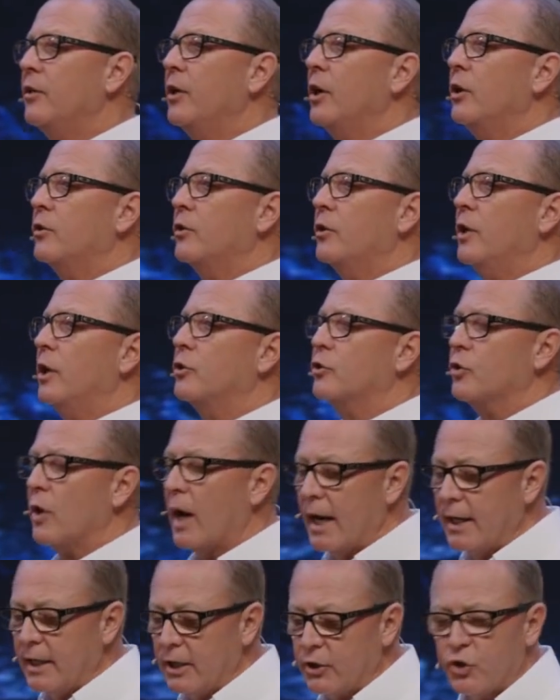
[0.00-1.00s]
they're
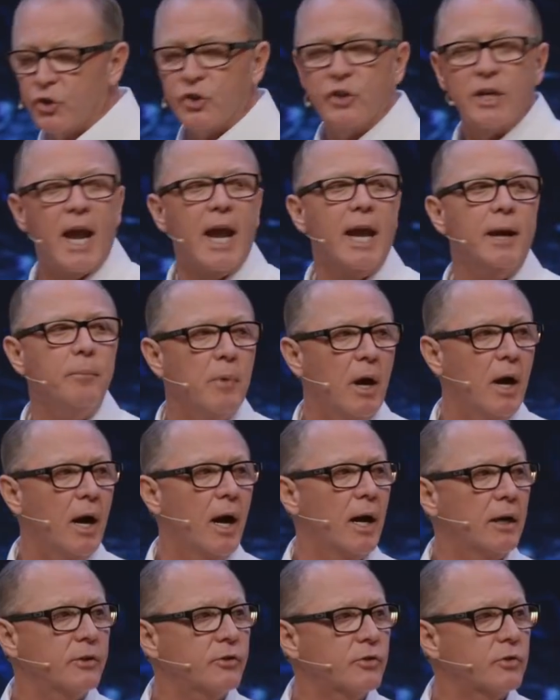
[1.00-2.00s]
trying to shame
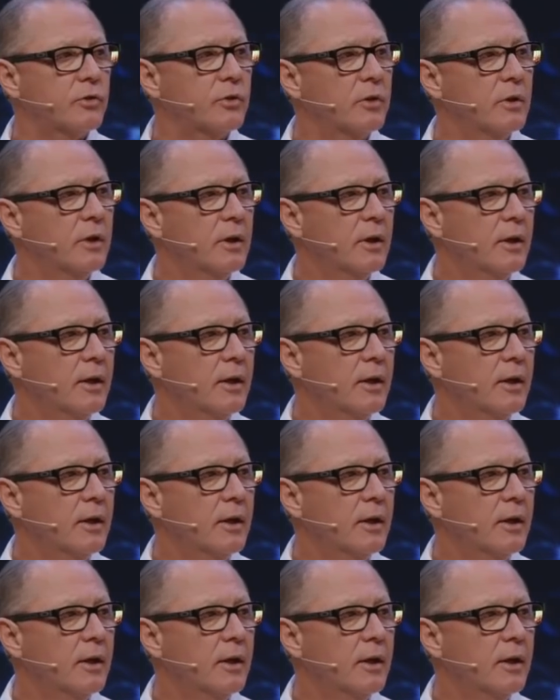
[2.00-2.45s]
us